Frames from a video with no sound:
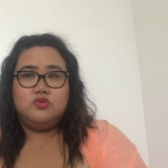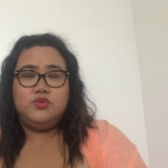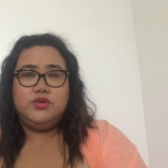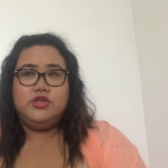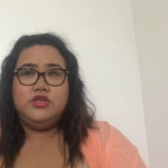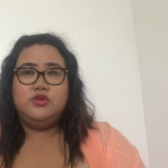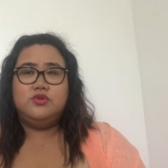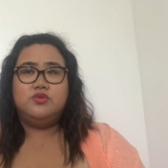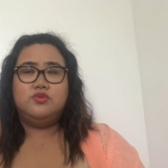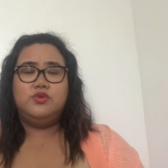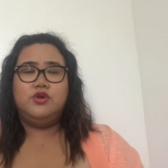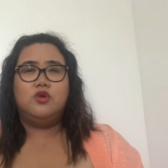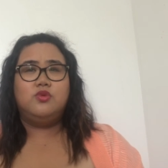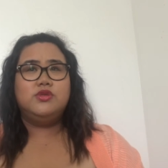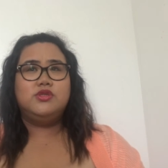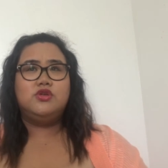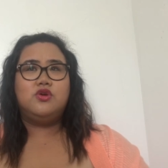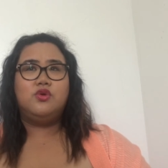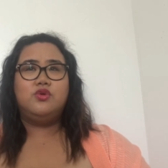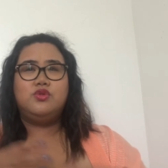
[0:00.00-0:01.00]
We we
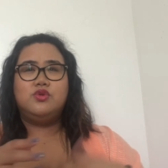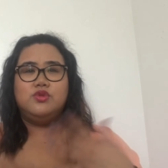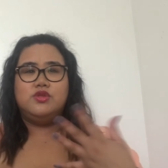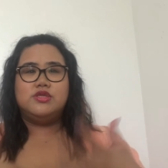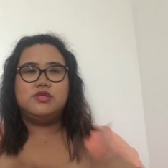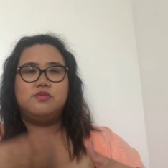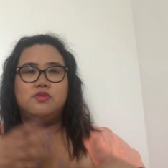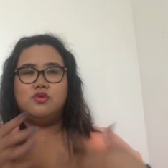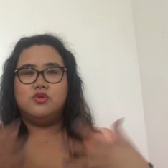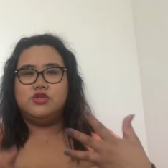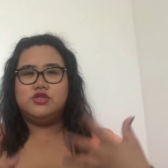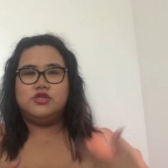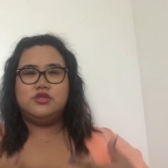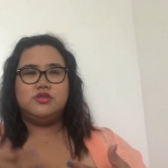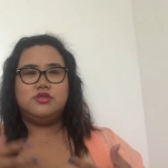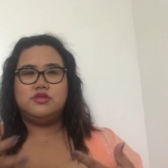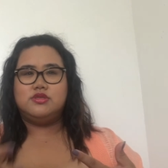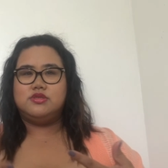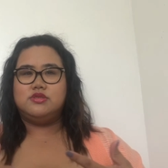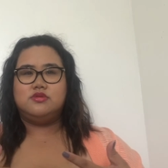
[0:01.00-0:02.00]
always go through these
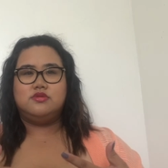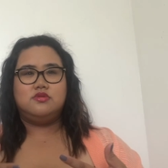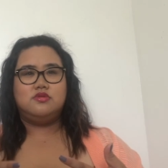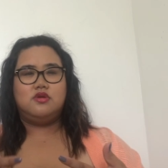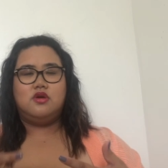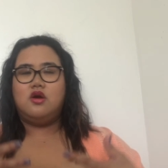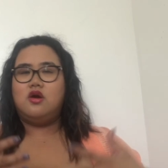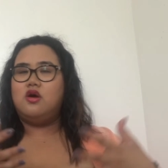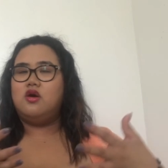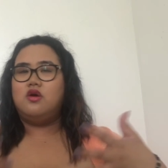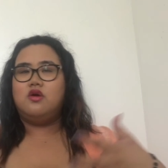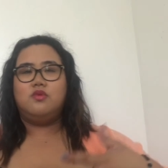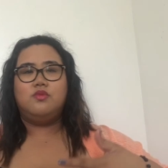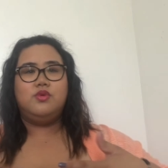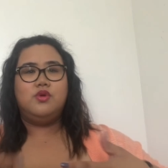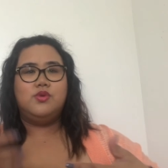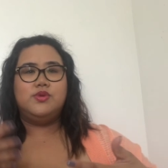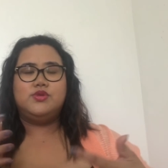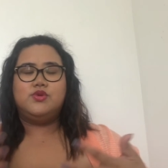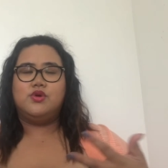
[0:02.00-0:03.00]
motions.
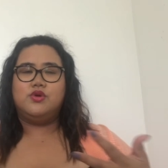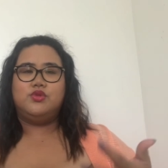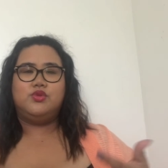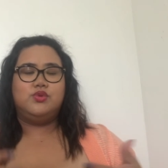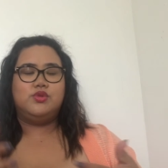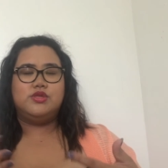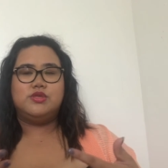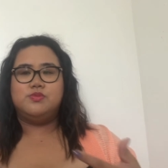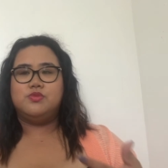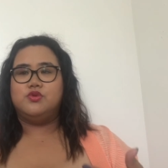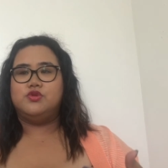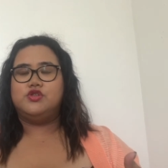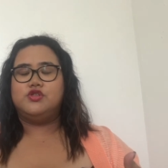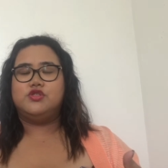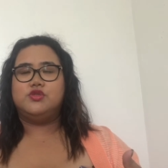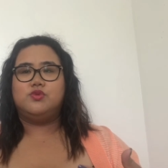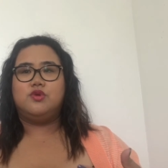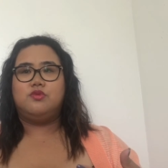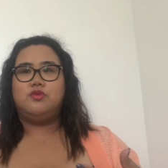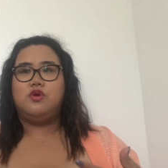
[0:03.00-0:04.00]
We always go through these
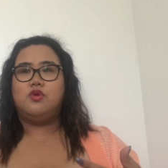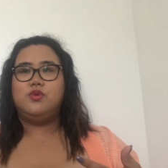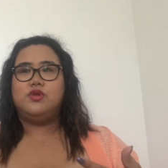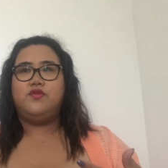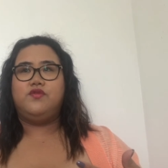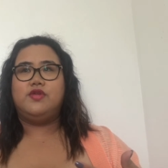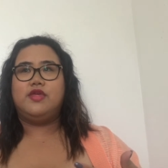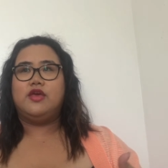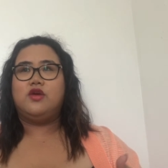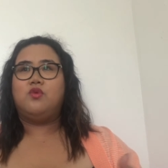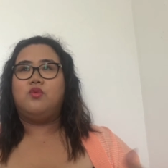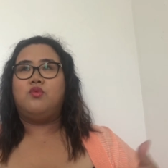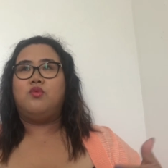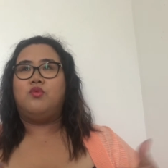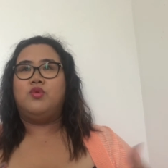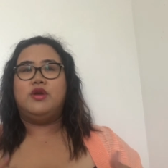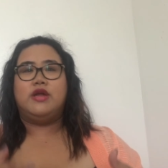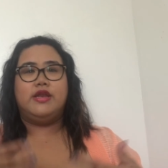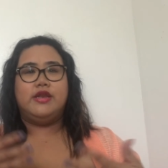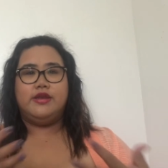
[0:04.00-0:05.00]
motions where we always feel like
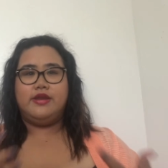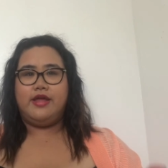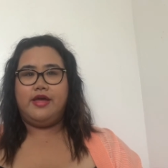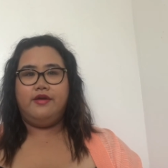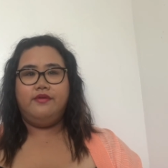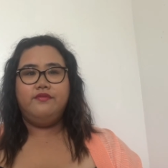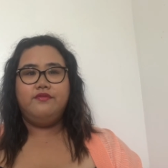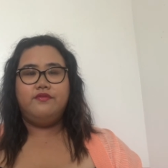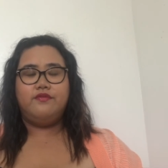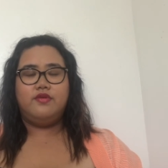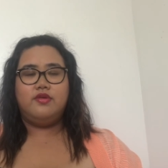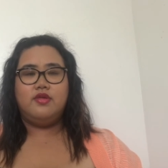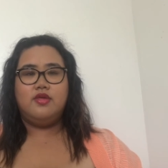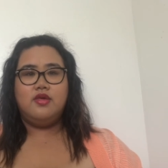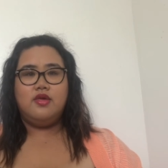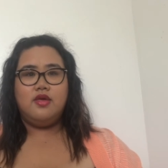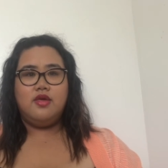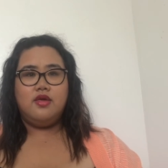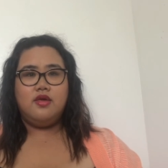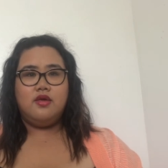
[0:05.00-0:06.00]
we're not enough
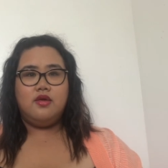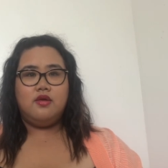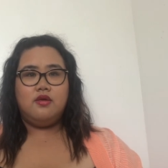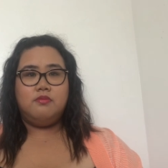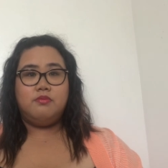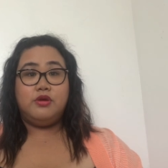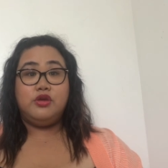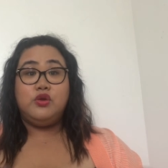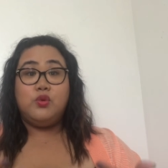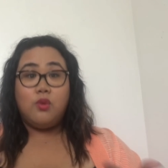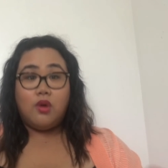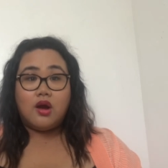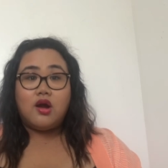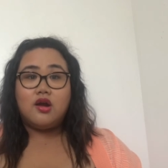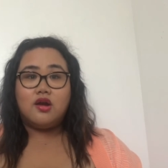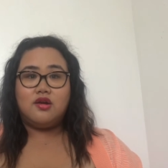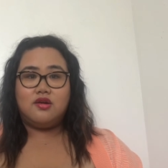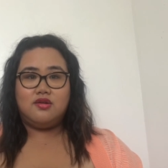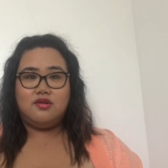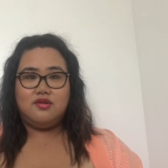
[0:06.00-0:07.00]
but you
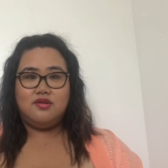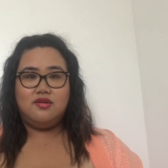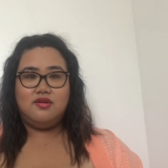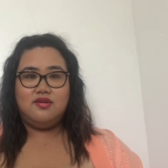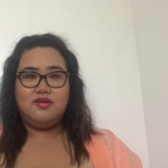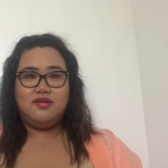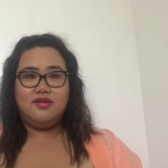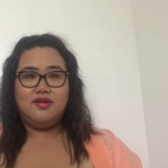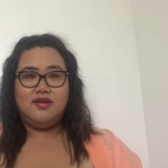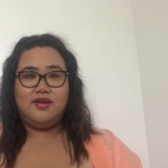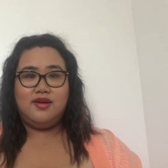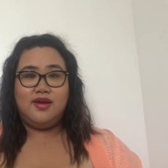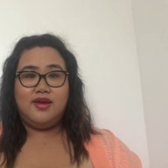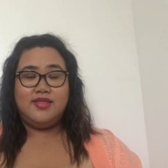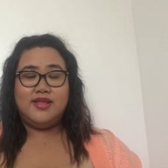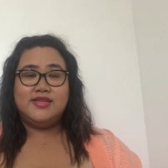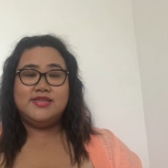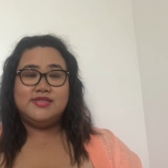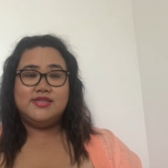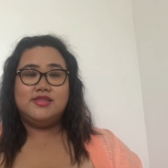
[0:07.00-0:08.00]
are
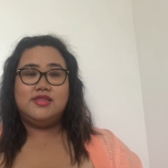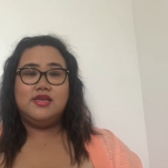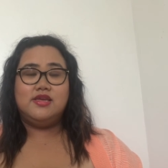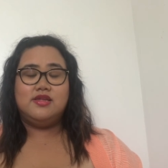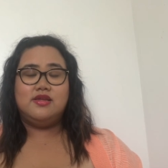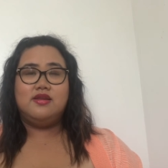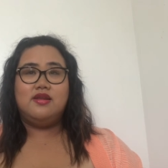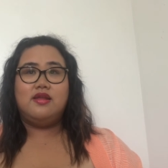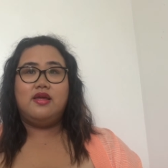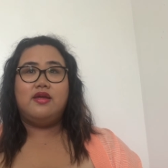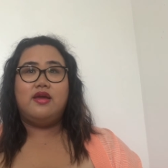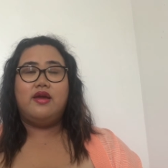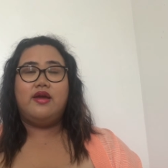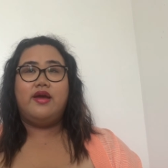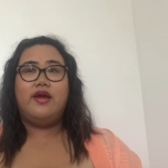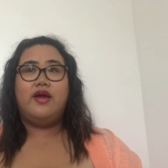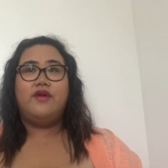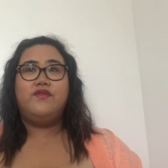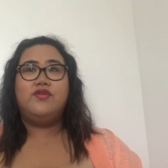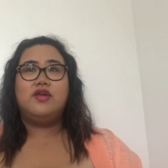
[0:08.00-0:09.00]
and that's the thing
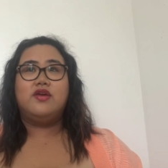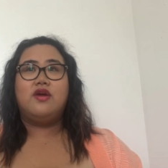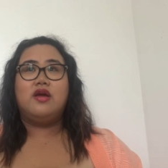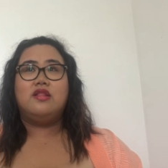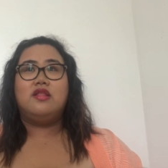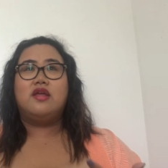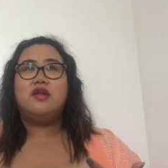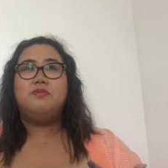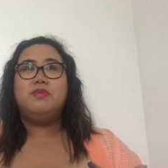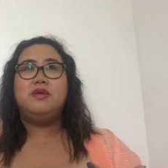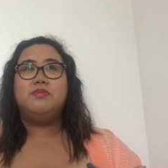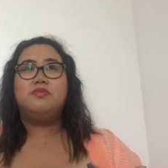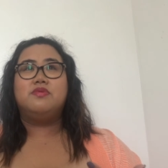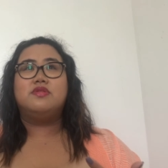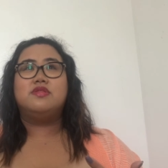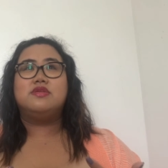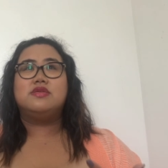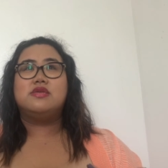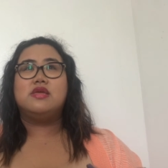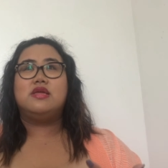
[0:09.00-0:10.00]
i feel like a lot of
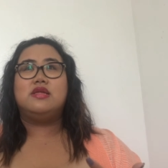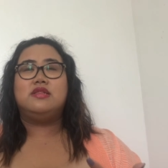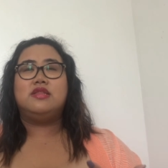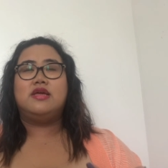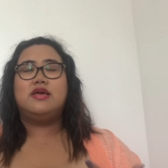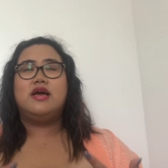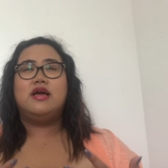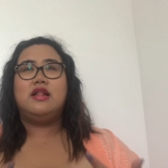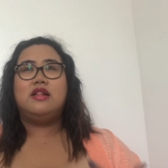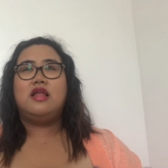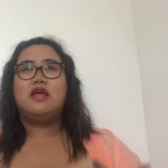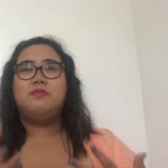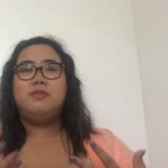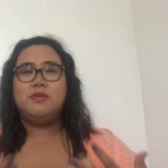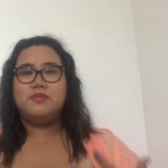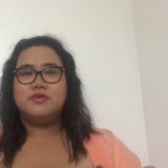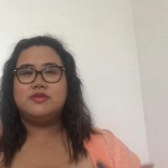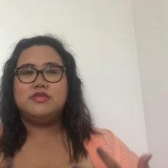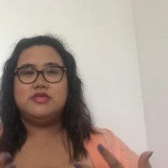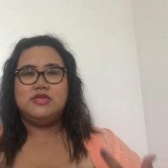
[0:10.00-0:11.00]
people a lot, a lot of
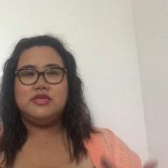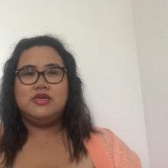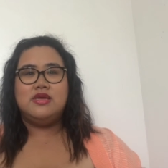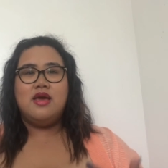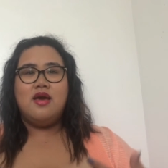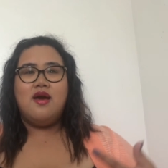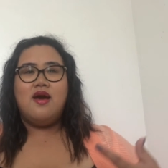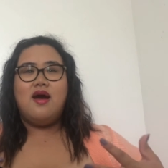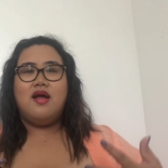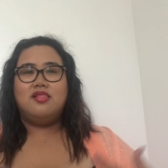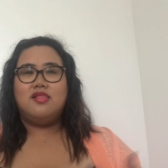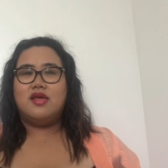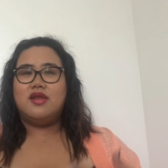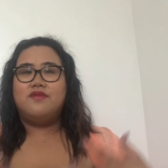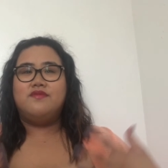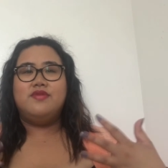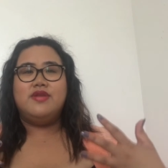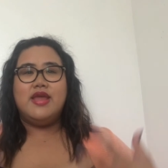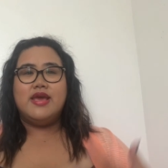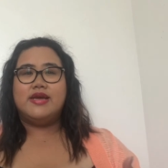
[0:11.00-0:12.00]
people see a
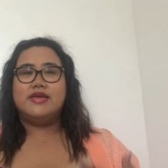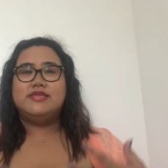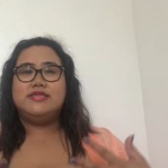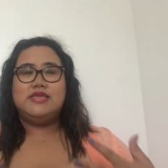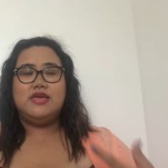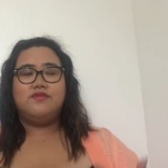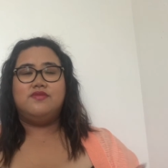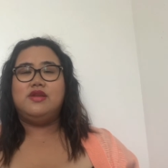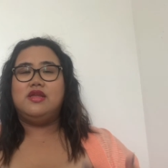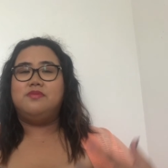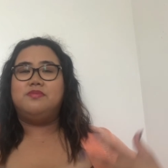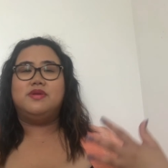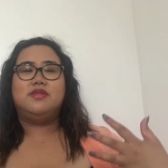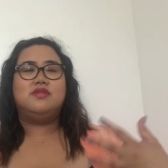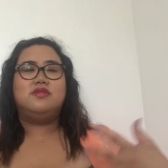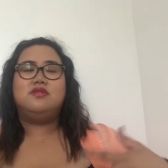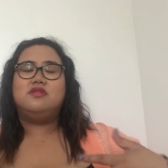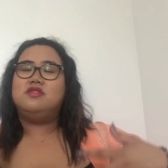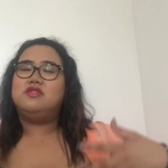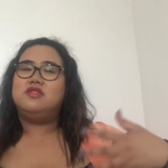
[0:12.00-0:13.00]
lot of negativity but